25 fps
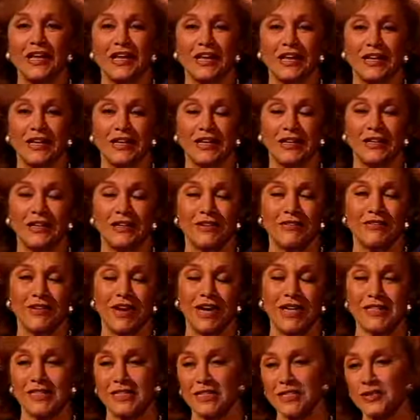And the
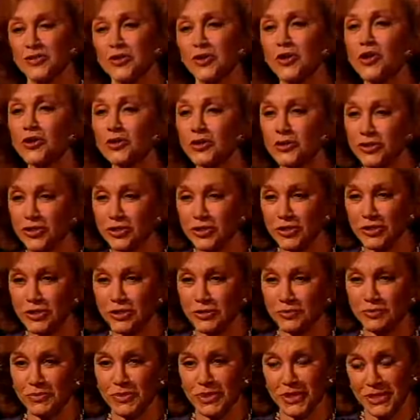Weißes
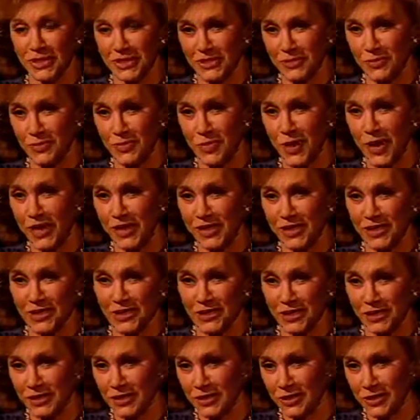Rössel means the white
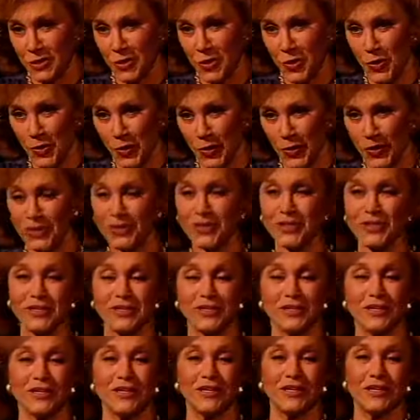little
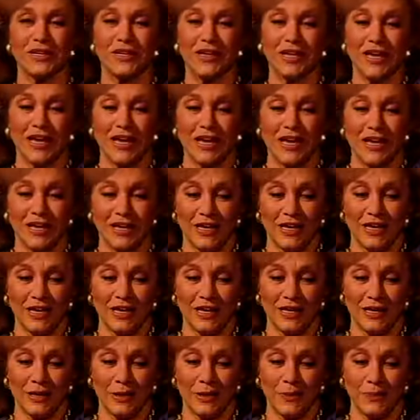horse.
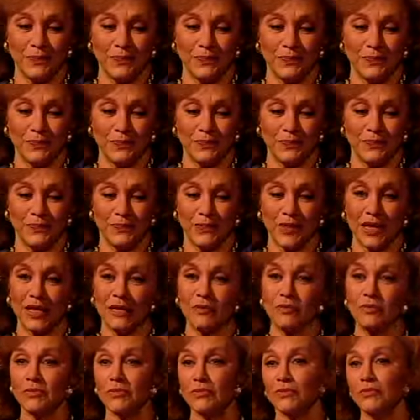And
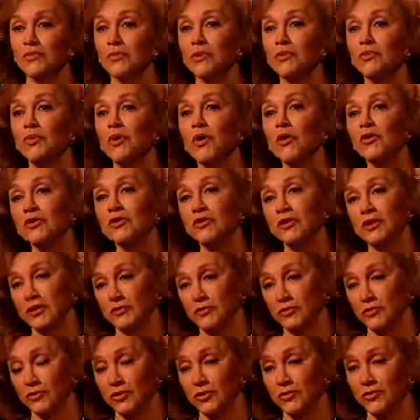we both,
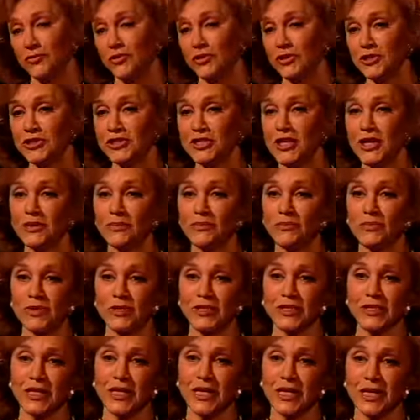for the first time, were
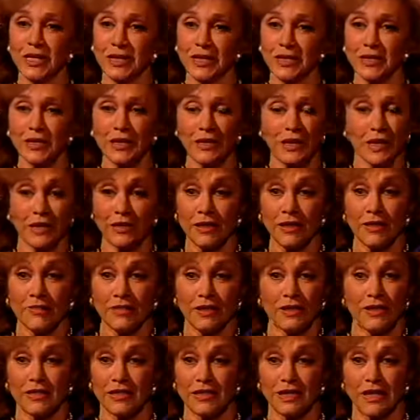skiing. I never
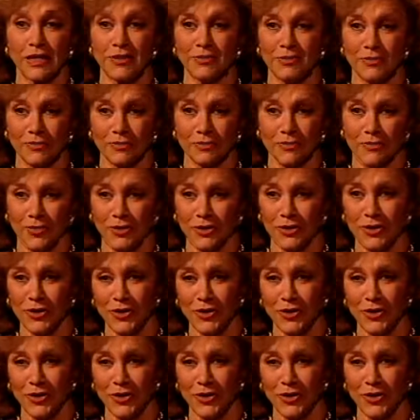had skied before.